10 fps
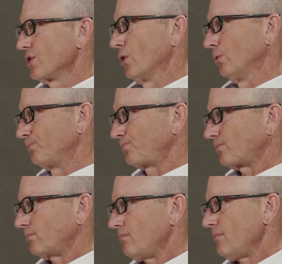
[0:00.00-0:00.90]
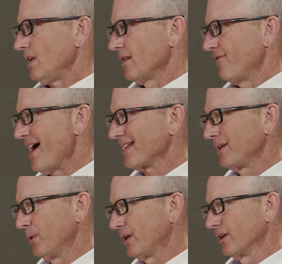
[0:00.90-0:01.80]
Right? So the
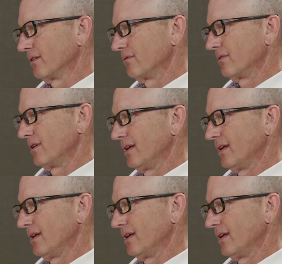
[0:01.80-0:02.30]
fact that we could